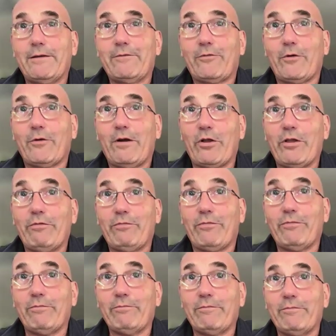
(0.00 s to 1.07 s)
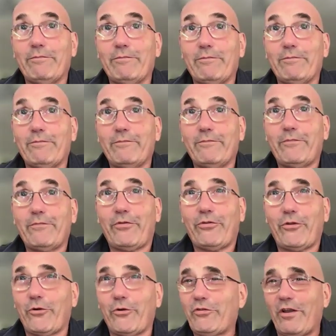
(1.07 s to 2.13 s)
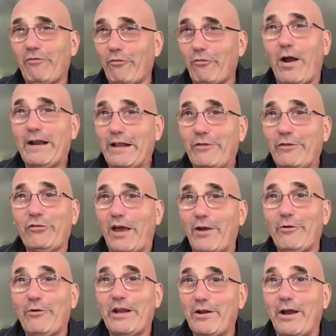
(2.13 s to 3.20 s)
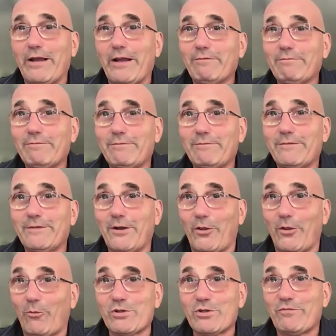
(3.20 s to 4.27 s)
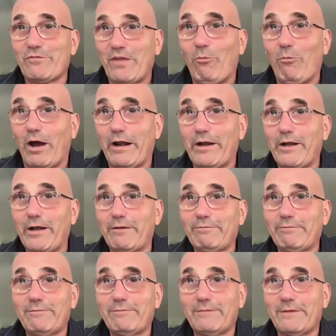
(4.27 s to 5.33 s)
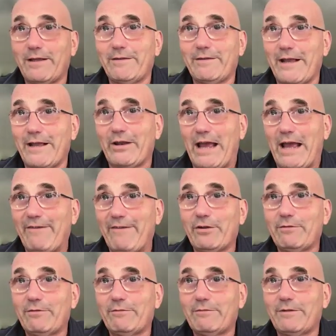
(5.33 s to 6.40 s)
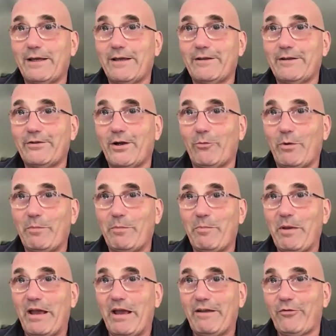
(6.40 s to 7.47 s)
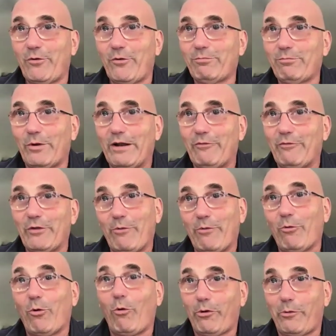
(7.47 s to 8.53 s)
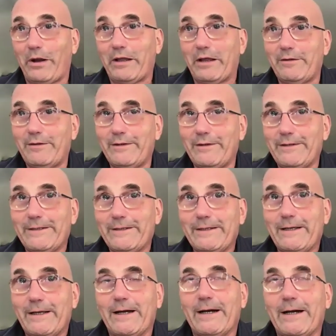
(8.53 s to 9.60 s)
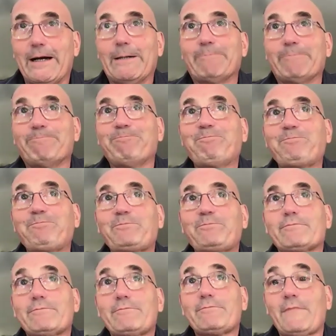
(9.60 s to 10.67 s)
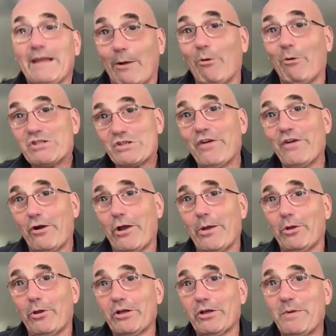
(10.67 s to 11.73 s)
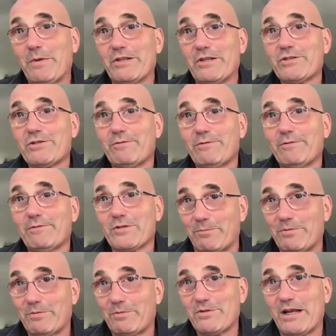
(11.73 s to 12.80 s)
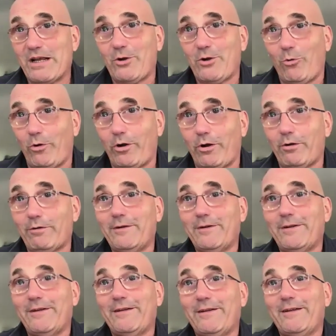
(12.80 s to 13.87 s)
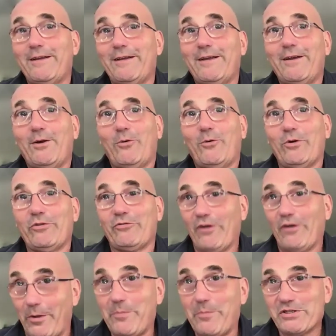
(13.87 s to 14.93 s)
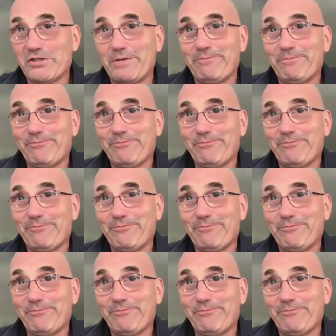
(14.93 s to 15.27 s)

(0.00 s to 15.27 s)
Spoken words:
for every Thursday, Friday, and Saturday night. In other words, if they wanted it, then they could have it, and we'd be paying for whatever they were ordering. That was a variable expense. Sometimes that corner was very busy.